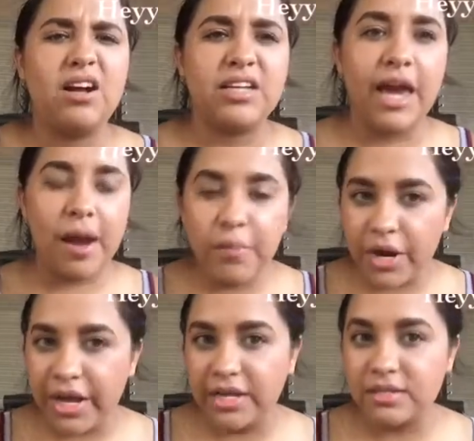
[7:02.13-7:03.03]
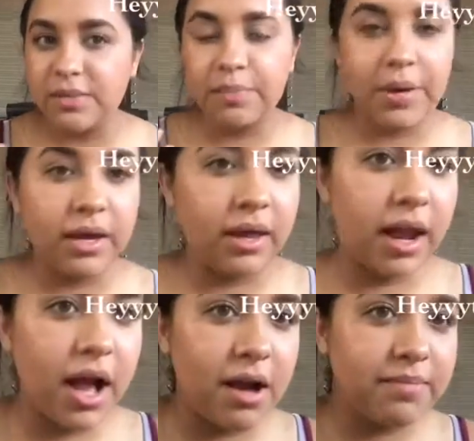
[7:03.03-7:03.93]
on camera it doesn't pick it
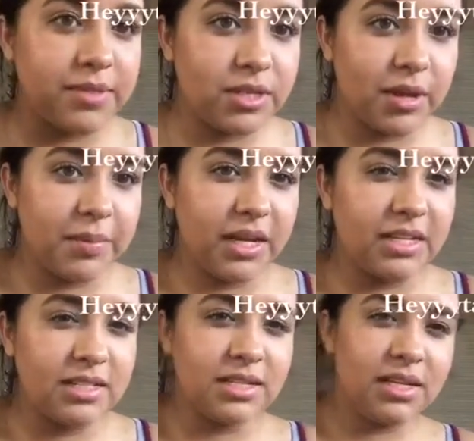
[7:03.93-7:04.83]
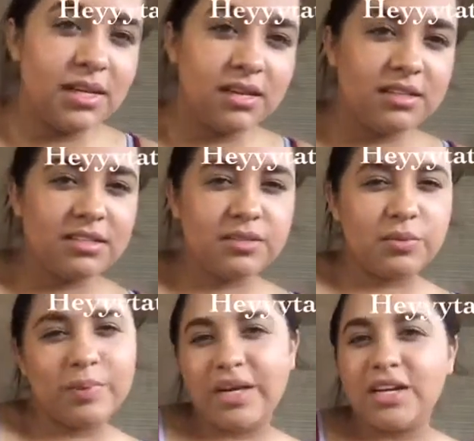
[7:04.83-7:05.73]
up, so I mean, it's
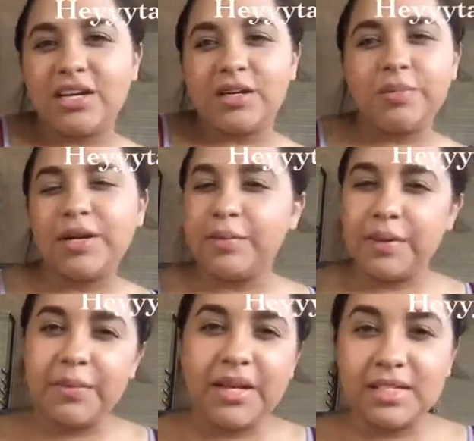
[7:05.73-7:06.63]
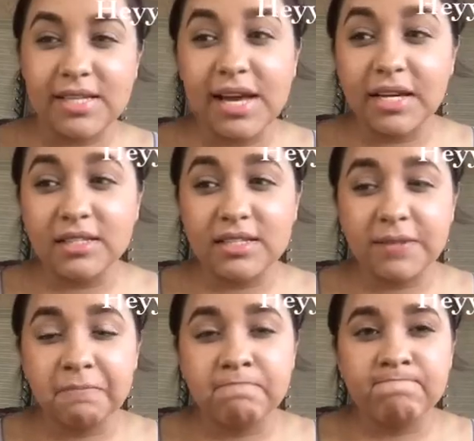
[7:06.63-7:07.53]
weird, but I mean, it makes
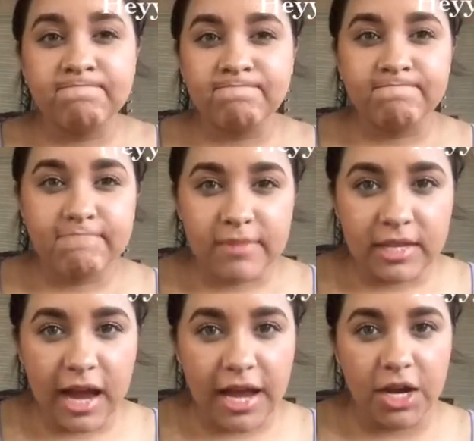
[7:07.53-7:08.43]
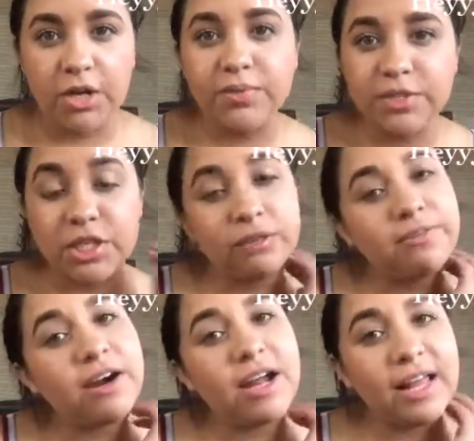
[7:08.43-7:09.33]
sense. I don't know. So
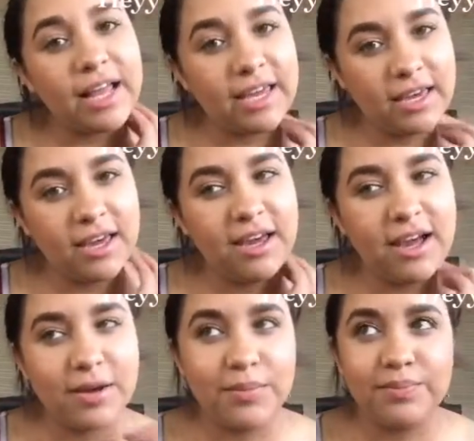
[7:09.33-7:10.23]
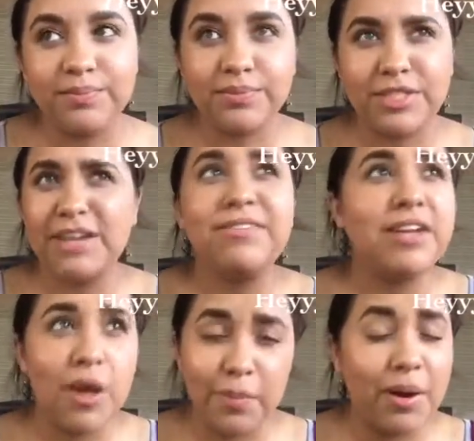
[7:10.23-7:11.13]
far I like it.
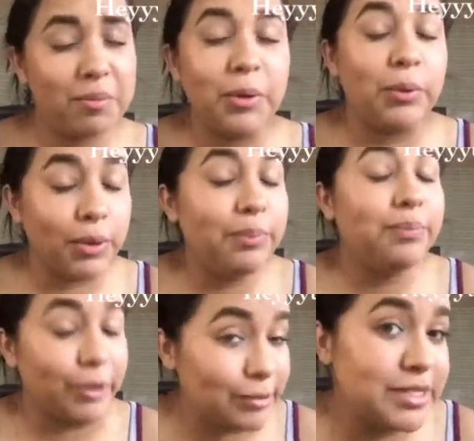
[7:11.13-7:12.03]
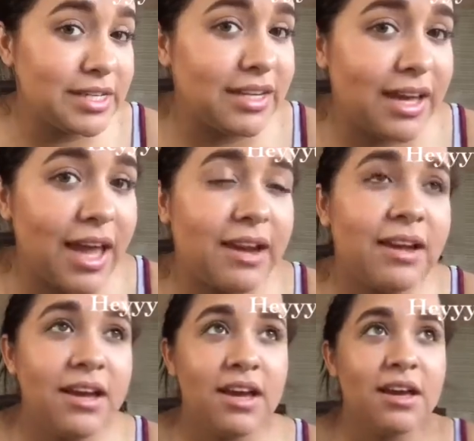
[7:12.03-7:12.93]
Definitely I probably will be using it again.
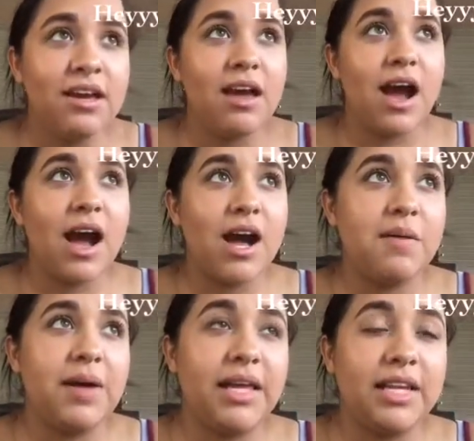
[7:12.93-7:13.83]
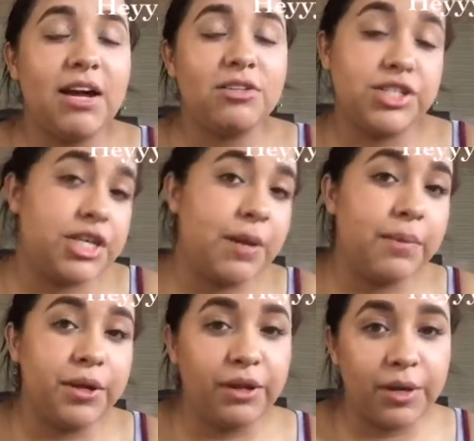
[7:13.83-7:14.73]
I think I'm just gonna
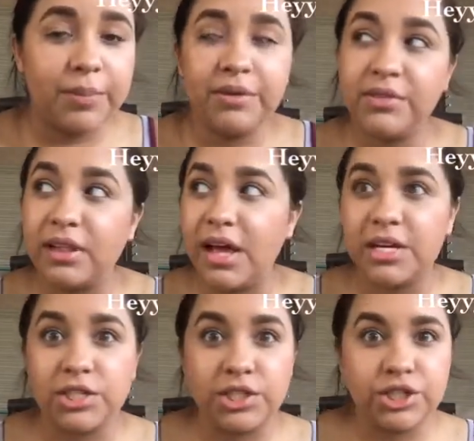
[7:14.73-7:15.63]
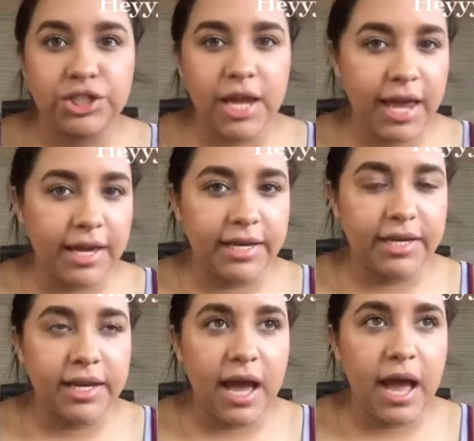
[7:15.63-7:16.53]
put a little bit of the lighter
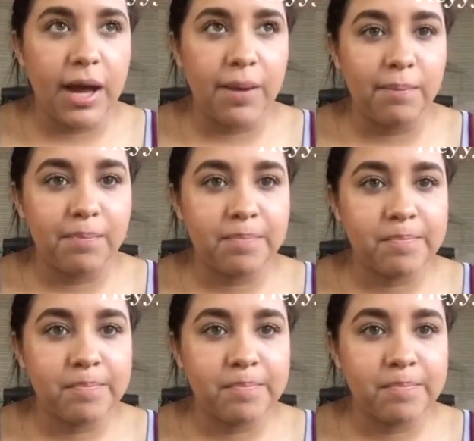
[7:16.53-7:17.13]
shade. But